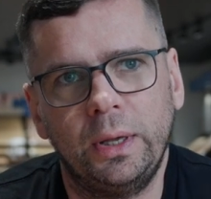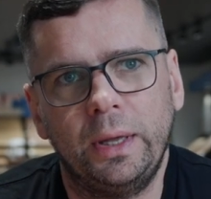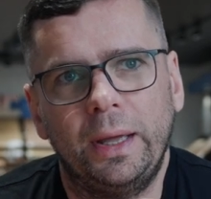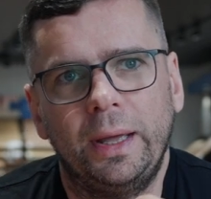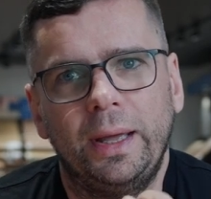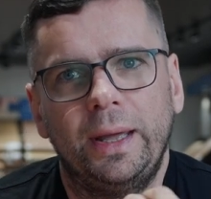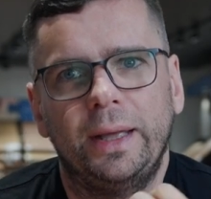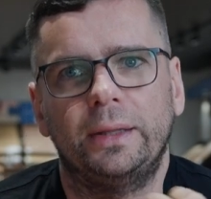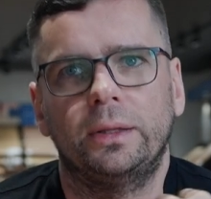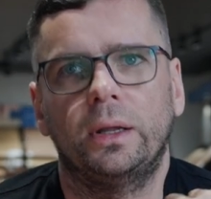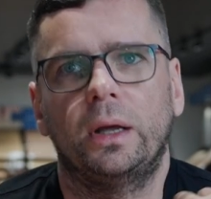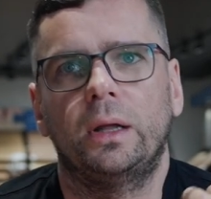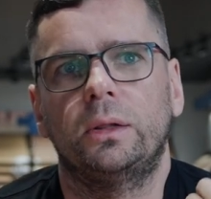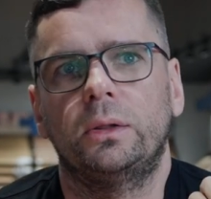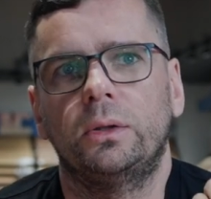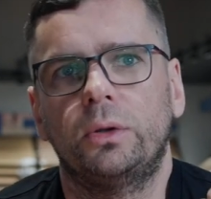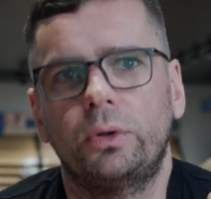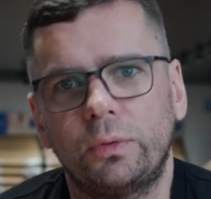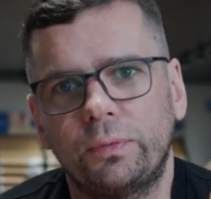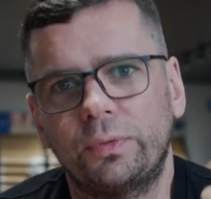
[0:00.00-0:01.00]
and a
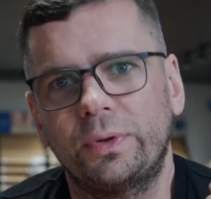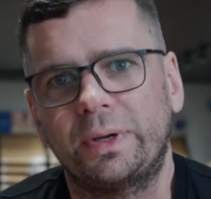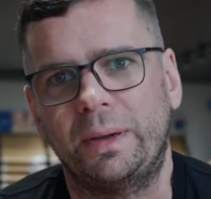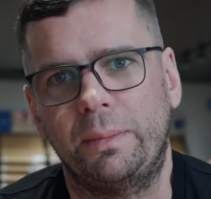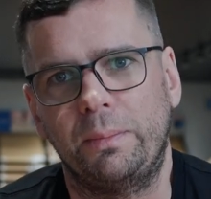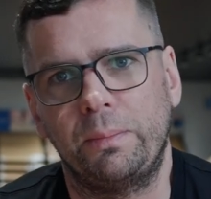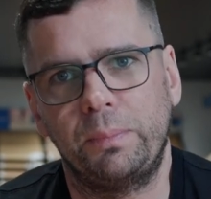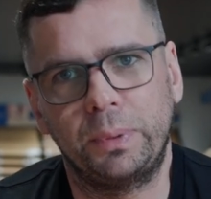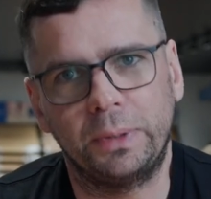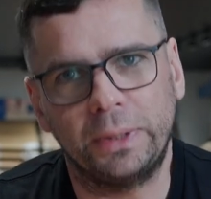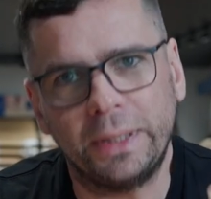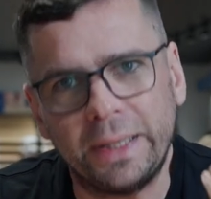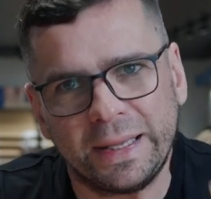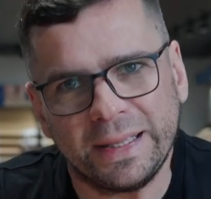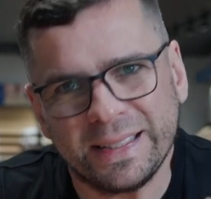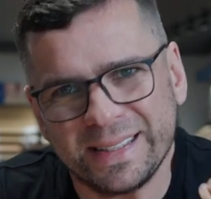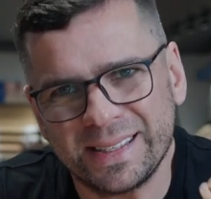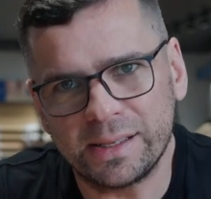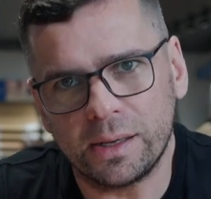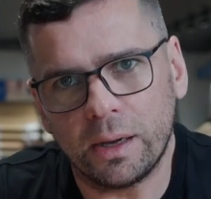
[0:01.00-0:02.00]
lot of
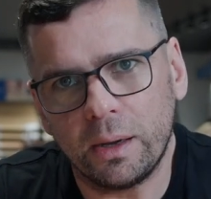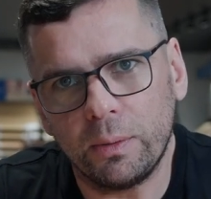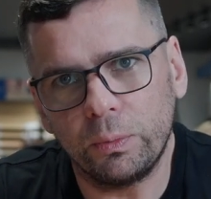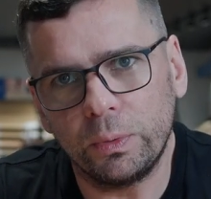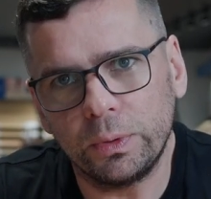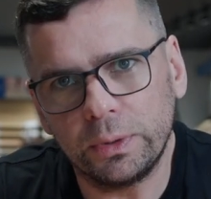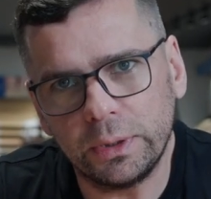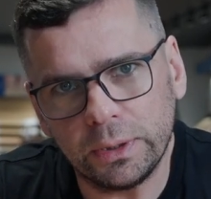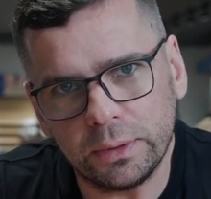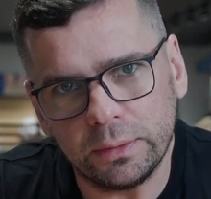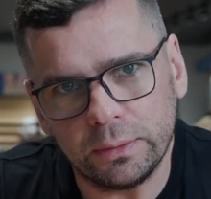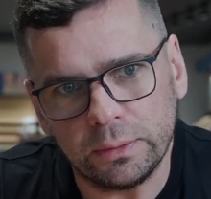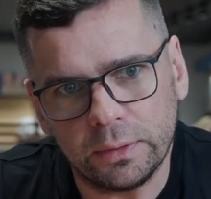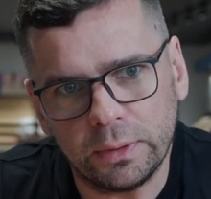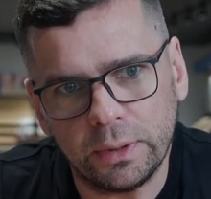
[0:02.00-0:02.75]
complaints come with it,